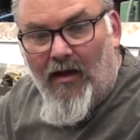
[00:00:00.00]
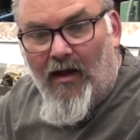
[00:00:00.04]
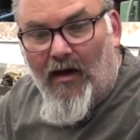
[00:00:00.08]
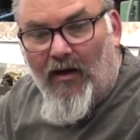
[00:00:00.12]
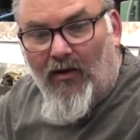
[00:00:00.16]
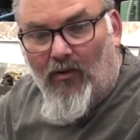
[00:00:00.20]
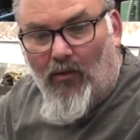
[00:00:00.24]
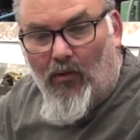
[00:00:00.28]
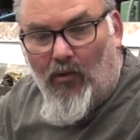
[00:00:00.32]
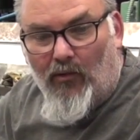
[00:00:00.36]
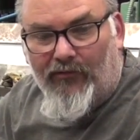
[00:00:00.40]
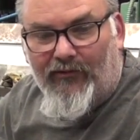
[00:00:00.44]

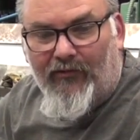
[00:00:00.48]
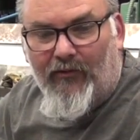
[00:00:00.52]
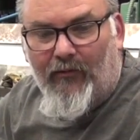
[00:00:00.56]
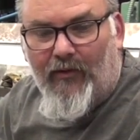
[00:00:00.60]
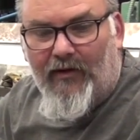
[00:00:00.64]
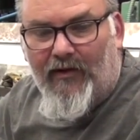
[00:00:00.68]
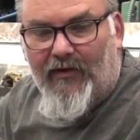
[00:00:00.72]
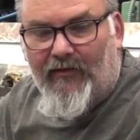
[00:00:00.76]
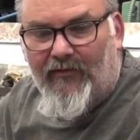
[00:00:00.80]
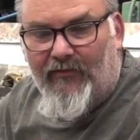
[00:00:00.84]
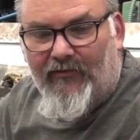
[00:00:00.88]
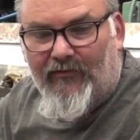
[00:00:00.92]
and also
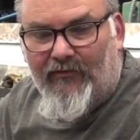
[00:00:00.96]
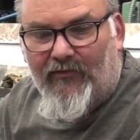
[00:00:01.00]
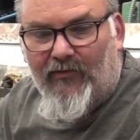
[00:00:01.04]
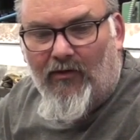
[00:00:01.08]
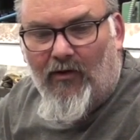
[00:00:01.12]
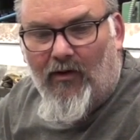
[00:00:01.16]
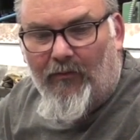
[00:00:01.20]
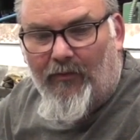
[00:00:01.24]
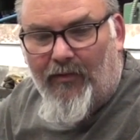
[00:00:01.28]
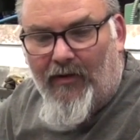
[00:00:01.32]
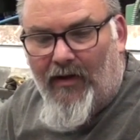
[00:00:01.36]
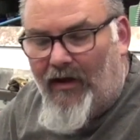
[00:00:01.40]
into this
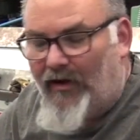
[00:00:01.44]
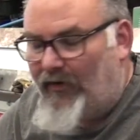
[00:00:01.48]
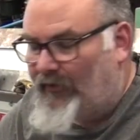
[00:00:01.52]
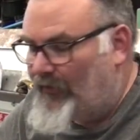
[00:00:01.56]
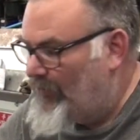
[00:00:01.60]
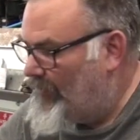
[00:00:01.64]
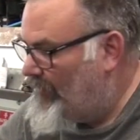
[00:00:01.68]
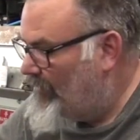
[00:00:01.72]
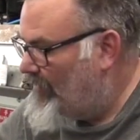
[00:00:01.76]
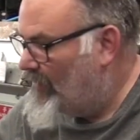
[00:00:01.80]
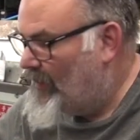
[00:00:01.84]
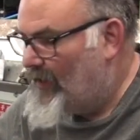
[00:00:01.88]
top
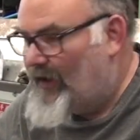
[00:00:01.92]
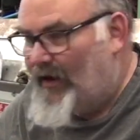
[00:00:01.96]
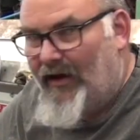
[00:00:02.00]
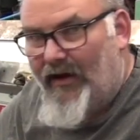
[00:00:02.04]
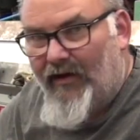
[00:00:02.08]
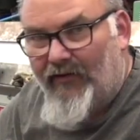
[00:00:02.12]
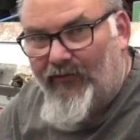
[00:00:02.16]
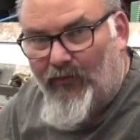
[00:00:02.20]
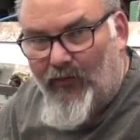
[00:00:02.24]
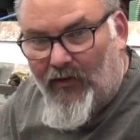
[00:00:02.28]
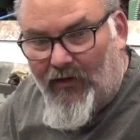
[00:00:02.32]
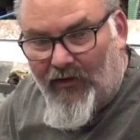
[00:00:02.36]
area,
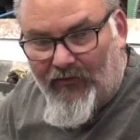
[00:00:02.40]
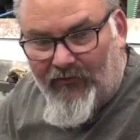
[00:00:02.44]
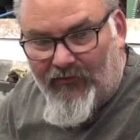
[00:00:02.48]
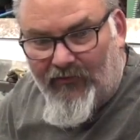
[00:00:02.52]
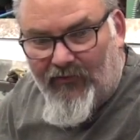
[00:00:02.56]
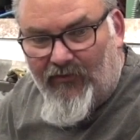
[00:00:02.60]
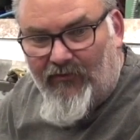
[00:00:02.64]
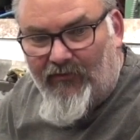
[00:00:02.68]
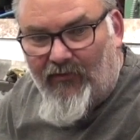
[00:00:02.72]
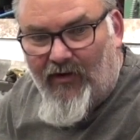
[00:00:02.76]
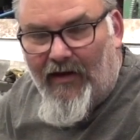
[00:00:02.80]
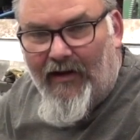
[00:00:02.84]
as well as to
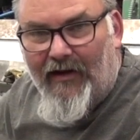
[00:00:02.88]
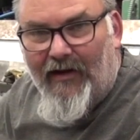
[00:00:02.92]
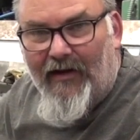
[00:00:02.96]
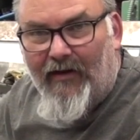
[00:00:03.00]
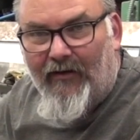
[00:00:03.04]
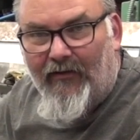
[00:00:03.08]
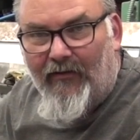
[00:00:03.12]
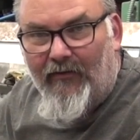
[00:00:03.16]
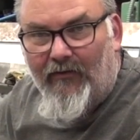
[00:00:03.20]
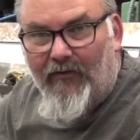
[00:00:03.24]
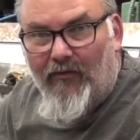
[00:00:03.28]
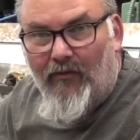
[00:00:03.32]
drain
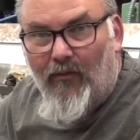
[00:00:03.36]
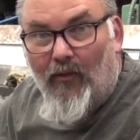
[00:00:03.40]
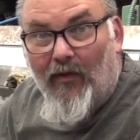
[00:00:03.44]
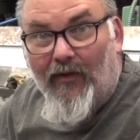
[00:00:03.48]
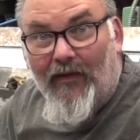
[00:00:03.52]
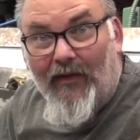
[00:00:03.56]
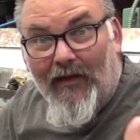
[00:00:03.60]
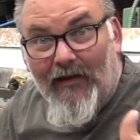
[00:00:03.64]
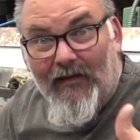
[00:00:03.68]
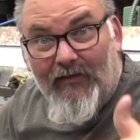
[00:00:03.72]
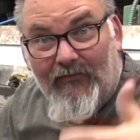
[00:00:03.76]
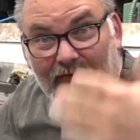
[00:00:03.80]
out when
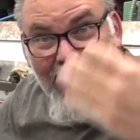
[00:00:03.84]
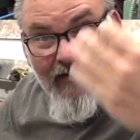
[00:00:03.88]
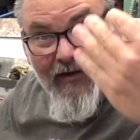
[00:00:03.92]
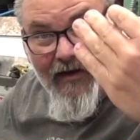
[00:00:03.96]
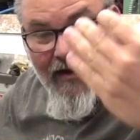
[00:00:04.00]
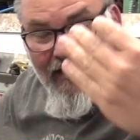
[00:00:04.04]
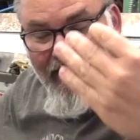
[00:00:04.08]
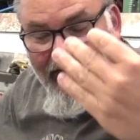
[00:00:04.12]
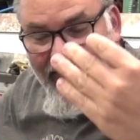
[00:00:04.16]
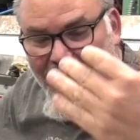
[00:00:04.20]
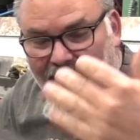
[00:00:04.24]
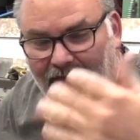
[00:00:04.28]
they lift it
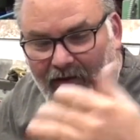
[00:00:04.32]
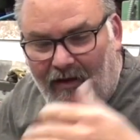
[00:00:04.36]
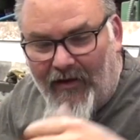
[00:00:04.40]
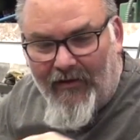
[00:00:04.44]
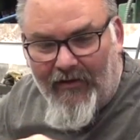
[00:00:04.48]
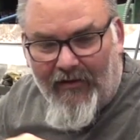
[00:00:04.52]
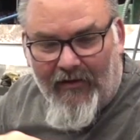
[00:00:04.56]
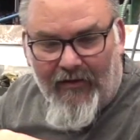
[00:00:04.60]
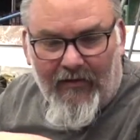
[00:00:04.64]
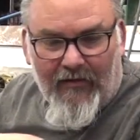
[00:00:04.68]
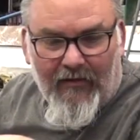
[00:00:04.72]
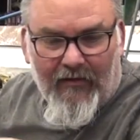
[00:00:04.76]
out of the
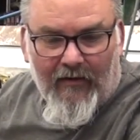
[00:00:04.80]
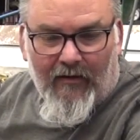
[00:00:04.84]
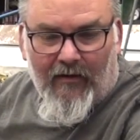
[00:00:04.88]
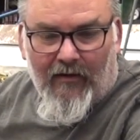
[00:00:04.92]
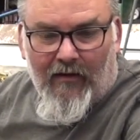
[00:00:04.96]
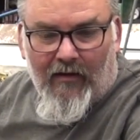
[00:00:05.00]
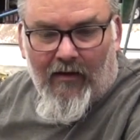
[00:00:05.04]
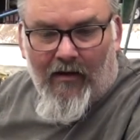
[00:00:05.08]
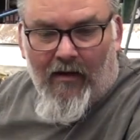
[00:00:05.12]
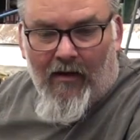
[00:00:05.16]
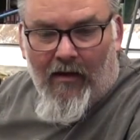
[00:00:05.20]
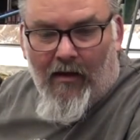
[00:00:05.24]
tank.
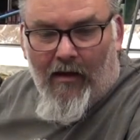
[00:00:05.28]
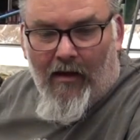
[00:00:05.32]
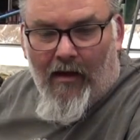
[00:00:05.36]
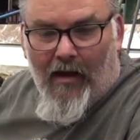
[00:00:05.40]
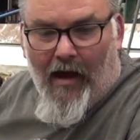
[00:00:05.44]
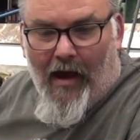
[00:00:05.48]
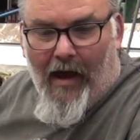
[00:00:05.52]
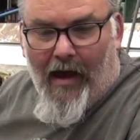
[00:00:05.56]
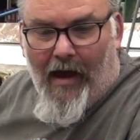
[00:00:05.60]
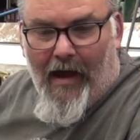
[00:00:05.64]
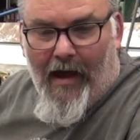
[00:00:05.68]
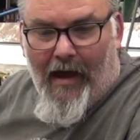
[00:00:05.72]

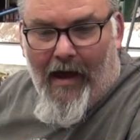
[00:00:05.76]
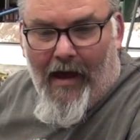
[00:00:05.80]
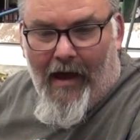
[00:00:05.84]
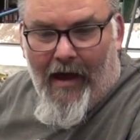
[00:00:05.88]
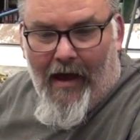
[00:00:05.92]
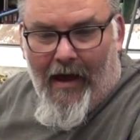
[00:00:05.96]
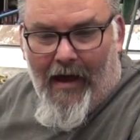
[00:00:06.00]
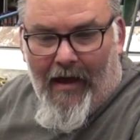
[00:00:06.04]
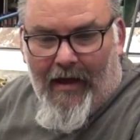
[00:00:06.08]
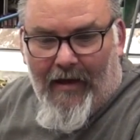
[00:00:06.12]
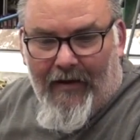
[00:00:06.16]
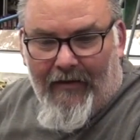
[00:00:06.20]

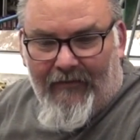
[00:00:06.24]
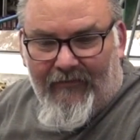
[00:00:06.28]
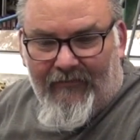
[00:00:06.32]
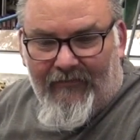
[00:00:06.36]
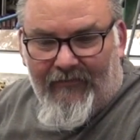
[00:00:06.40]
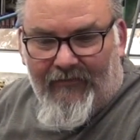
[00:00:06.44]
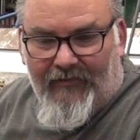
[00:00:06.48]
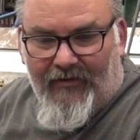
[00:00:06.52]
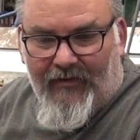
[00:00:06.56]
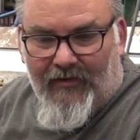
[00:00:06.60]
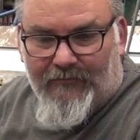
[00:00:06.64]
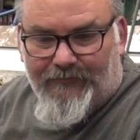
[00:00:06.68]

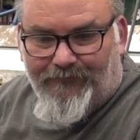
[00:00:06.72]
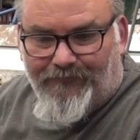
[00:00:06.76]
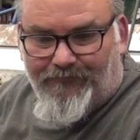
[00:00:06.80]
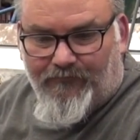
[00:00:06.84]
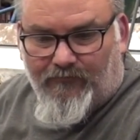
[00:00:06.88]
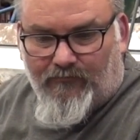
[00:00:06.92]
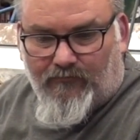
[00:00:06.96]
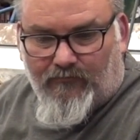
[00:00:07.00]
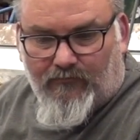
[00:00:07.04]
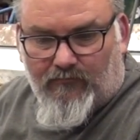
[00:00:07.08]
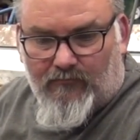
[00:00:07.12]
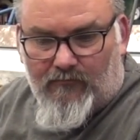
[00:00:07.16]
And
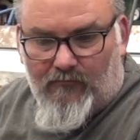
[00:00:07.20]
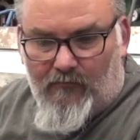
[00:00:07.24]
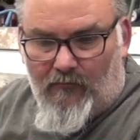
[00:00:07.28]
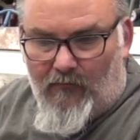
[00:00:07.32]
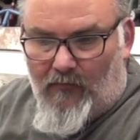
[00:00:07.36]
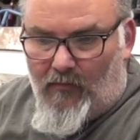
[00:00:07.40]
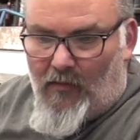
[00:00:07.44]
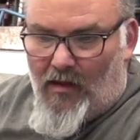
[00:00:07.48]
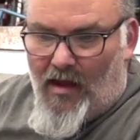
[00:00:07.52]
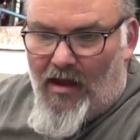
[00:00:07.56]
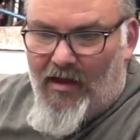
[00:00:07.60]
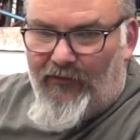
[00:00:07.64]

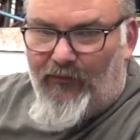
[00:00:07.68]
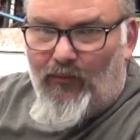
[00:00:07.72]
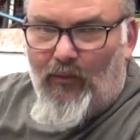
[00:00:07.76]
as